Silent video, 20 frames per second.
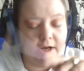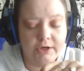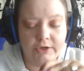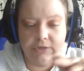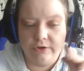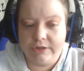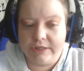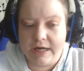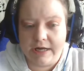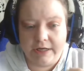
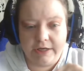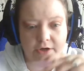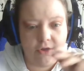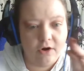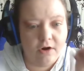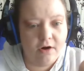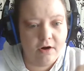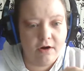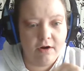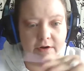You're taking
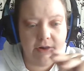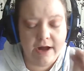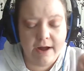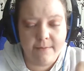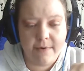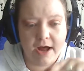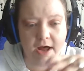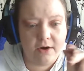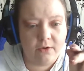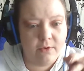all that
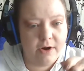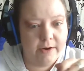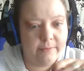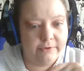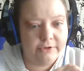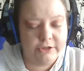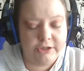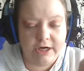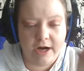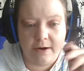bad away,
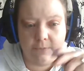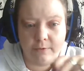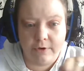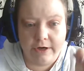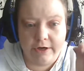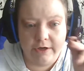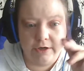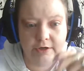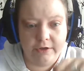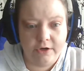but you're not
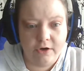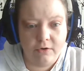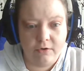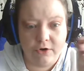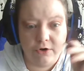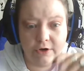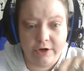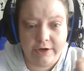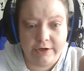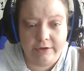bringing in no
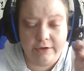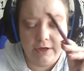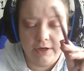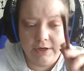good.